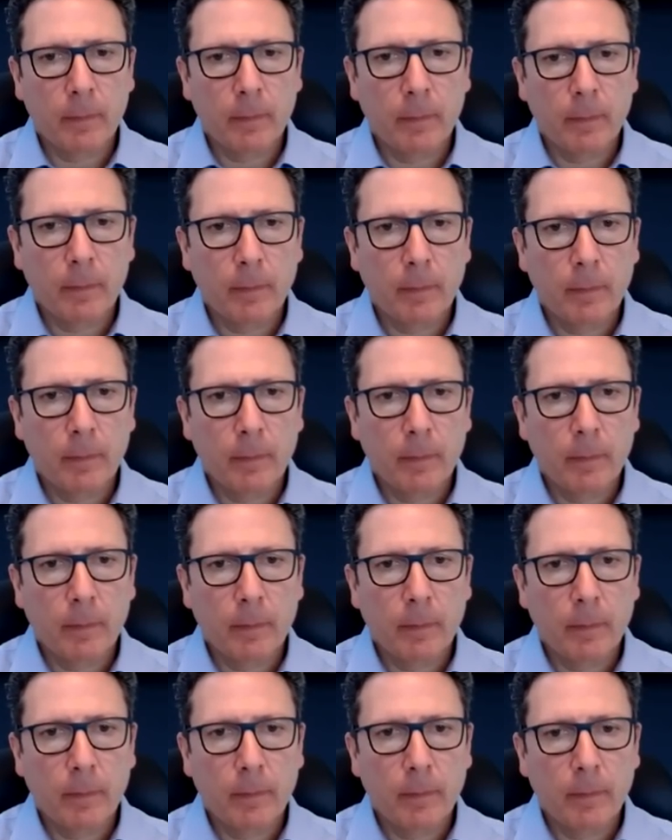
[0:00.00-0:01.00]

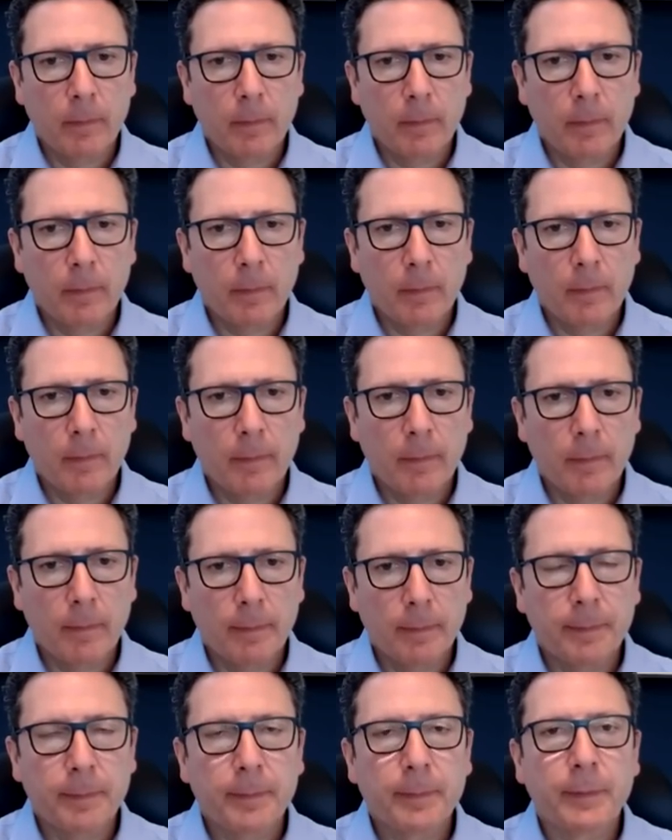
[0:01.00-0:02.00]

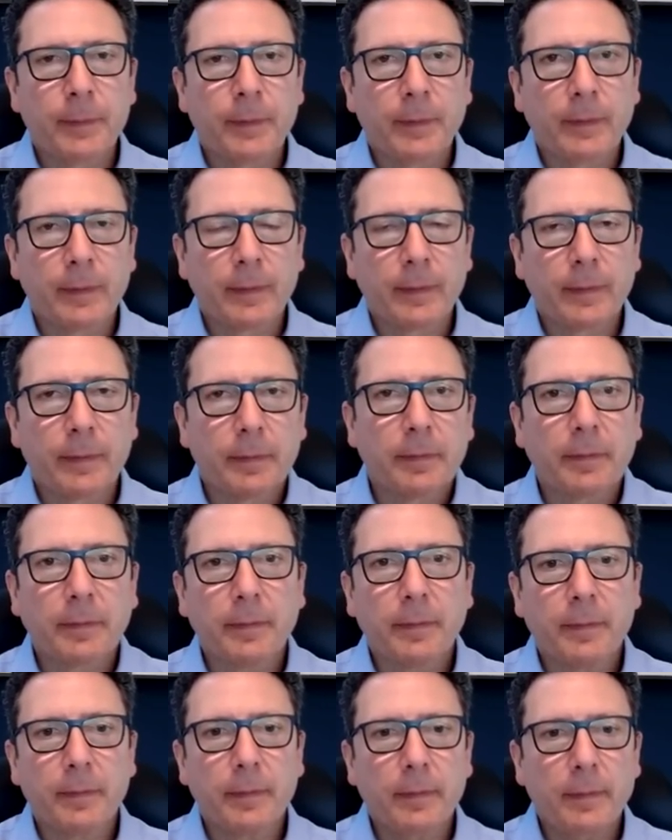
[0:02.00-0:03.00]

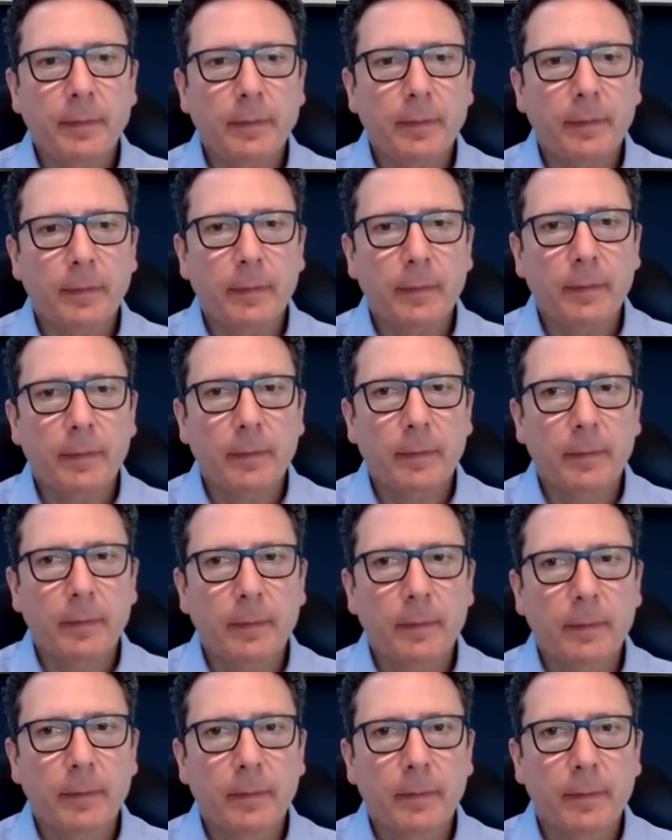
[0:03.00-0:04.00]

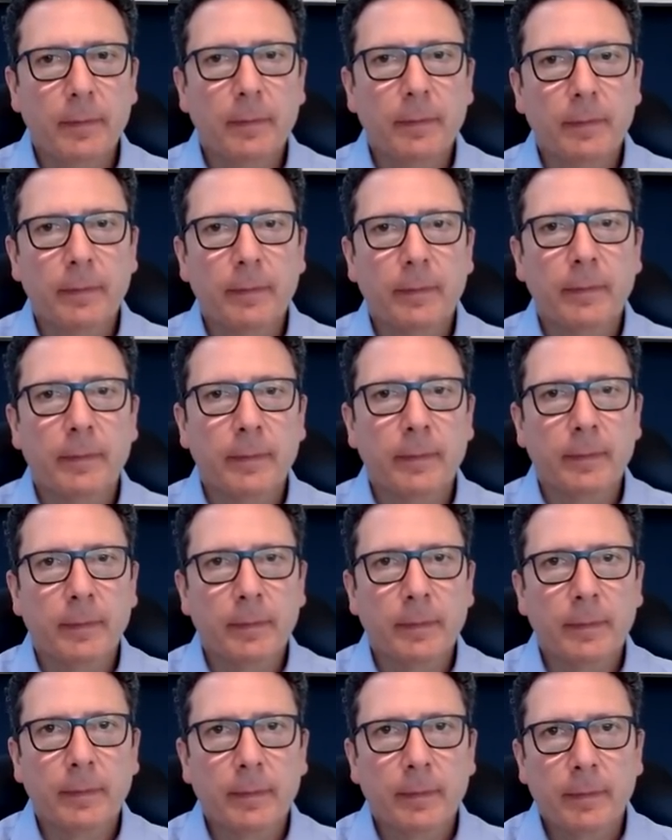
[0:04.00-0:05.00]

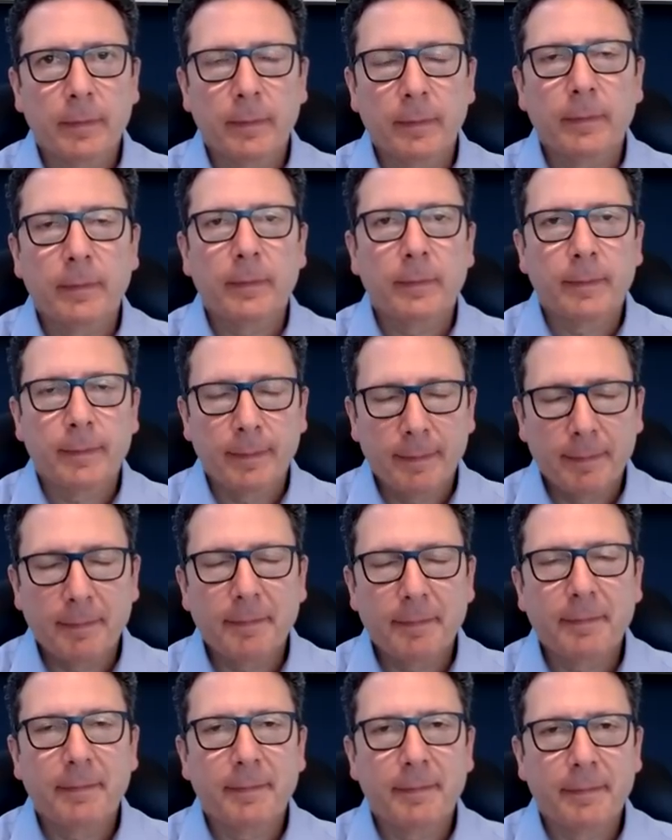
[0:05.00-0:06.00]

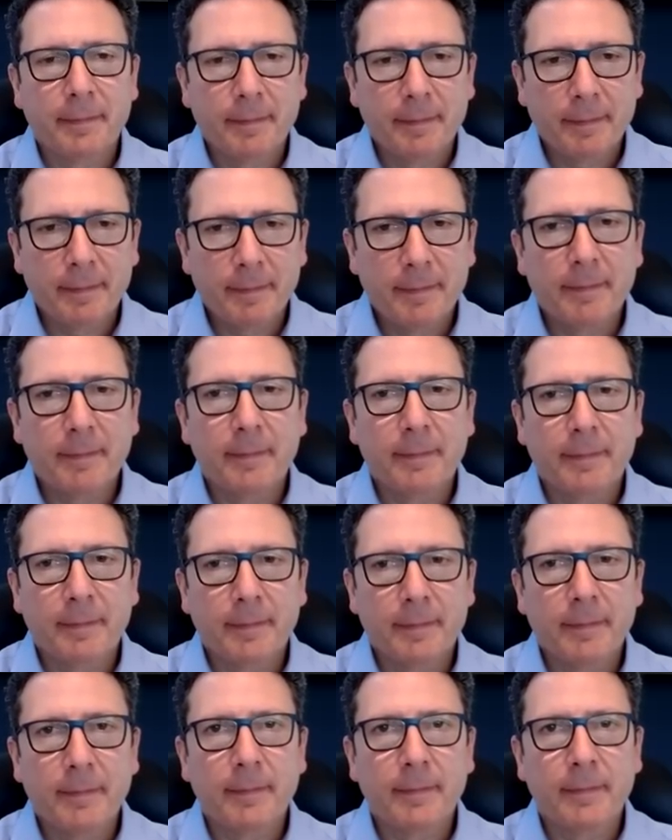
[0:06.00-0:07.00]

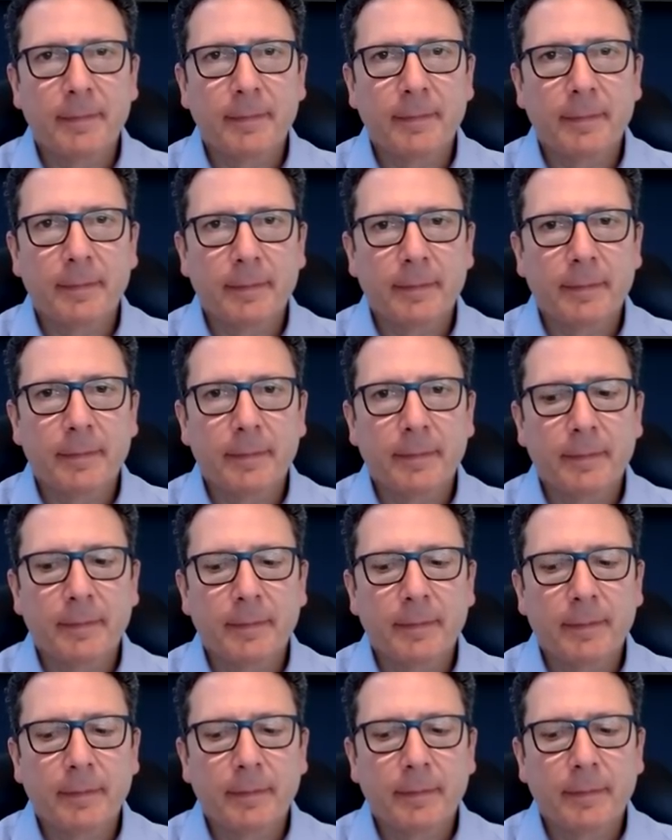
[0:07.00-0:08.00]
No words are spoken by the person on screen.